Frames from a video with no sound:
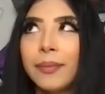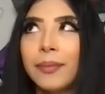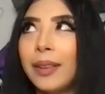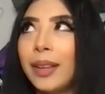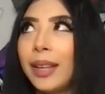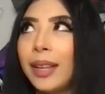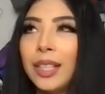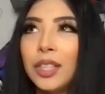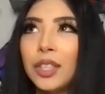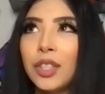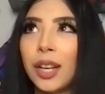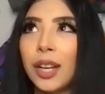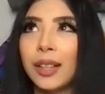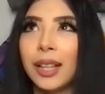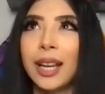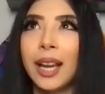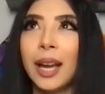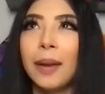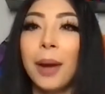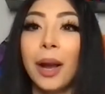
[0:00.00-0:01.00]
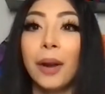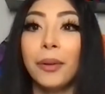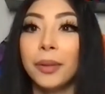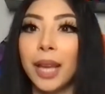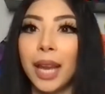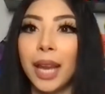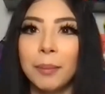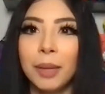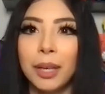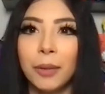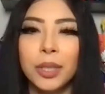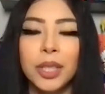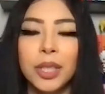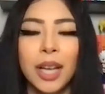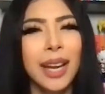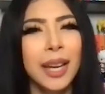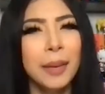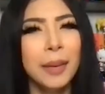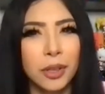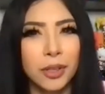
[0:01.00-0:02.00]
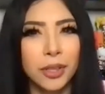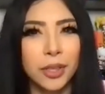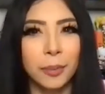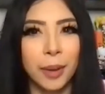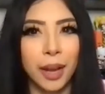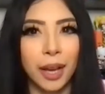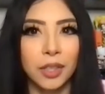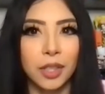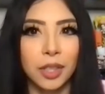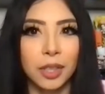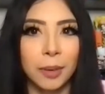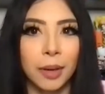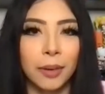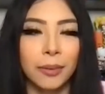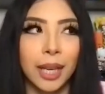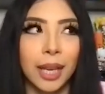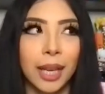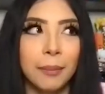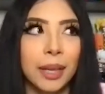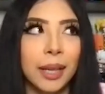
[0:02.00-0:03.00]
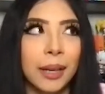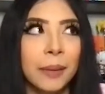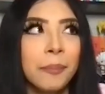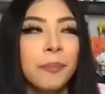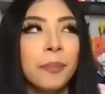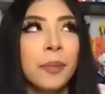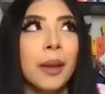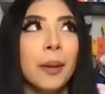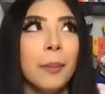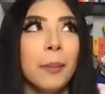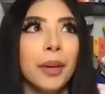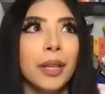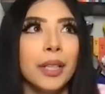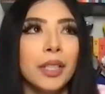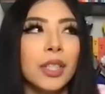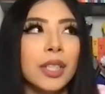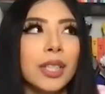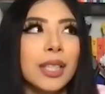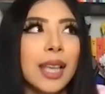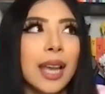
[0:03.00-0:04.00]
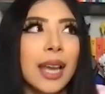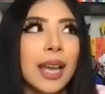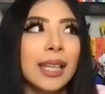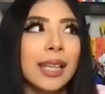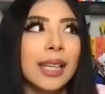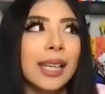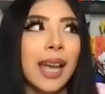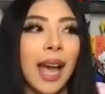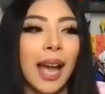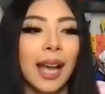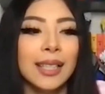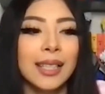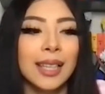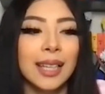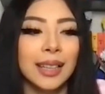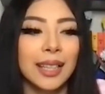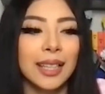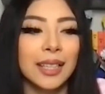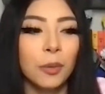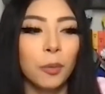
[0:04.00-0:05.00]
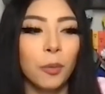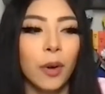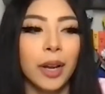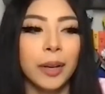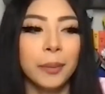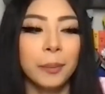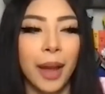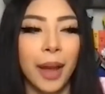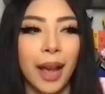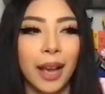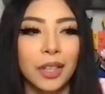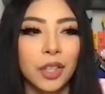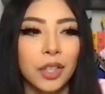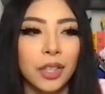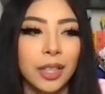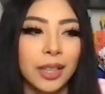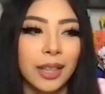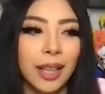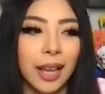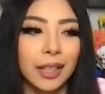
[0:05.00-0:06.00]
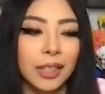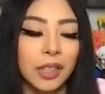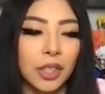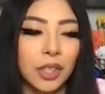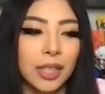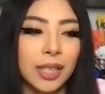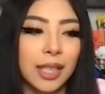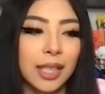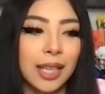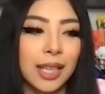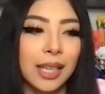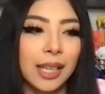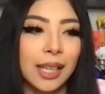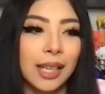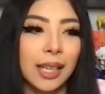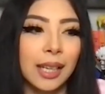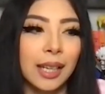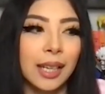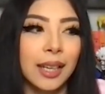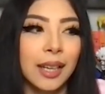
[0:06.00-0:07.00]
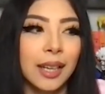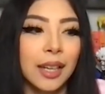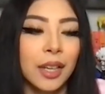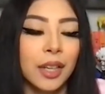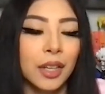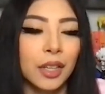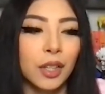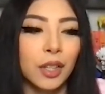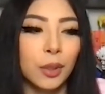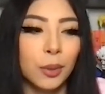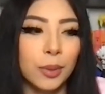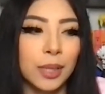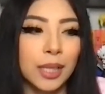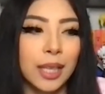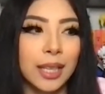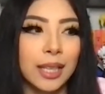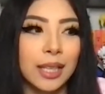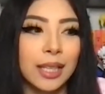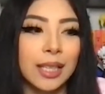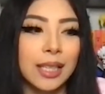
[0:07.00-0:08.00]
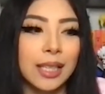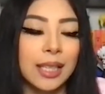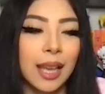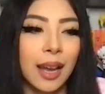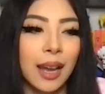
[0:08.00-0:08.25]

like about gaming, which I am also passionate about gaming, but just like he has like this one passion that just he uses